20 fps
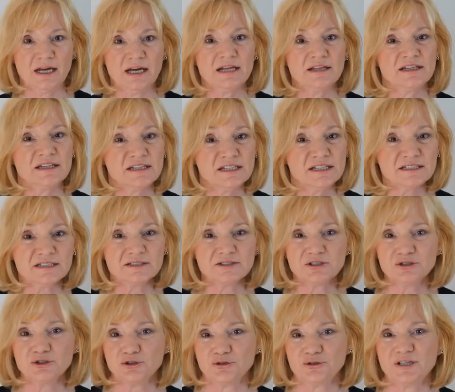And this is
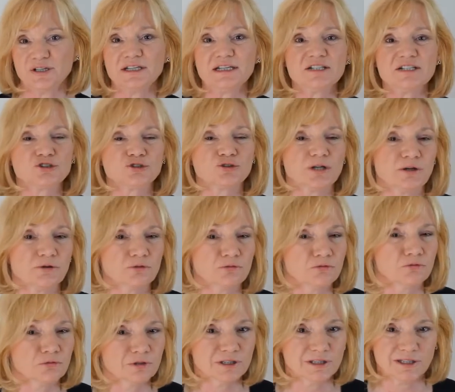a trait it's trying
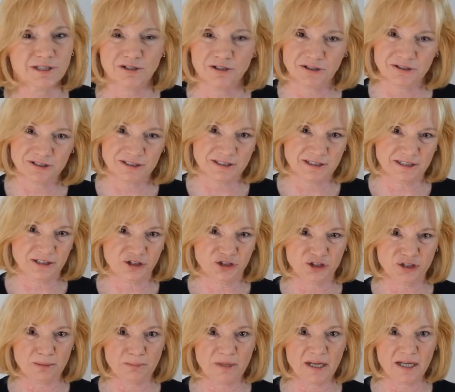really hard to teach
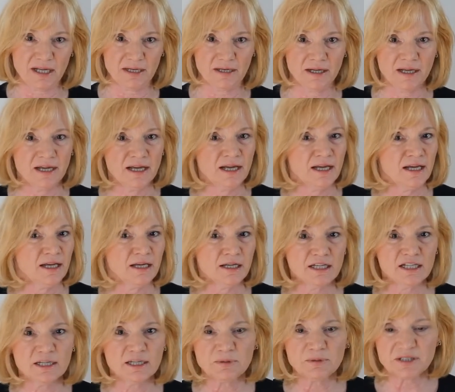to men. It
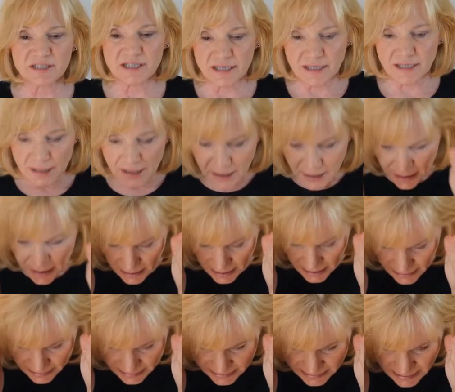keeps saying,
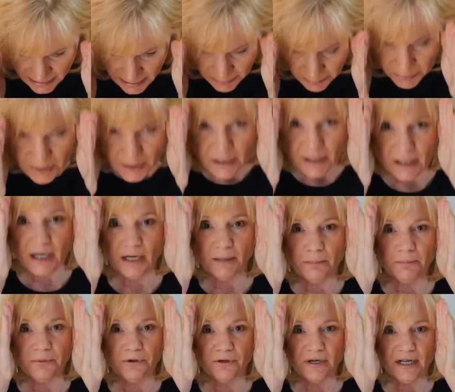guys, pick up
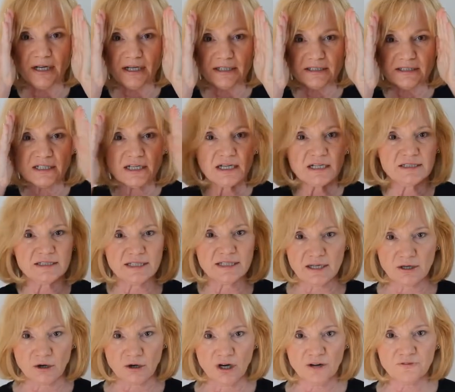your heads, take
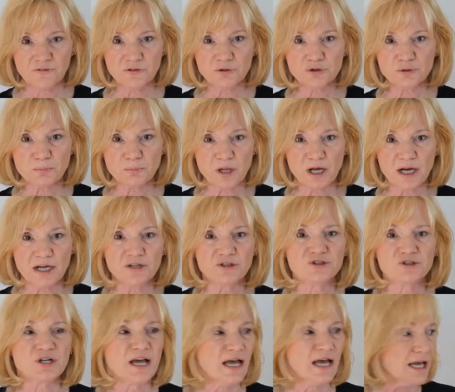off those blinders,
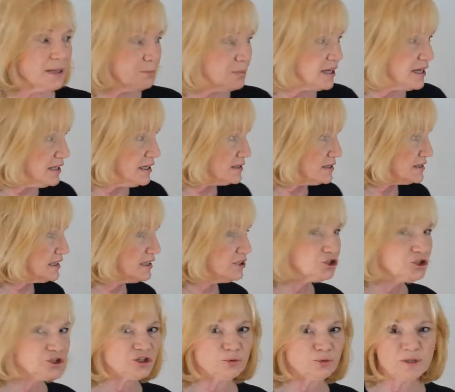and pay
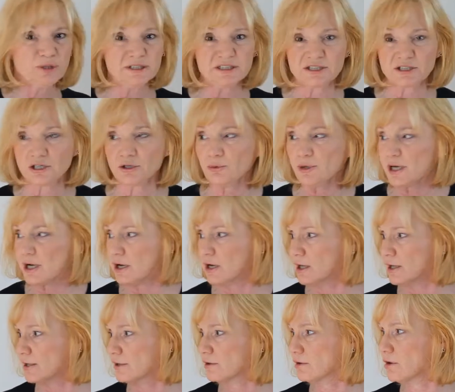attention to what's going
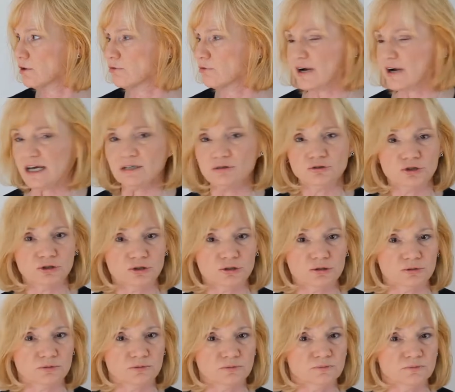on around you.